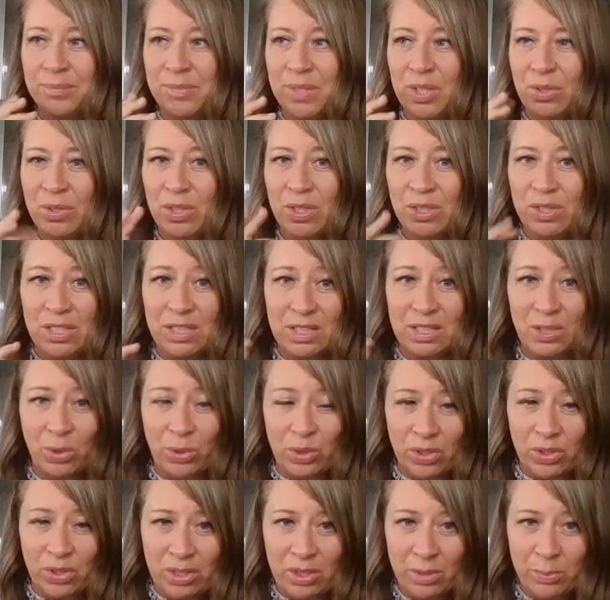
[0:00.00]
You can use the
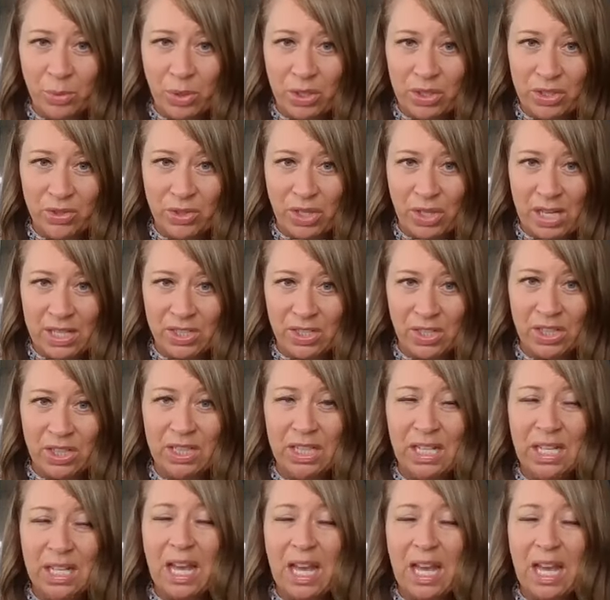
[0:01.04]
toner and the moisturizer.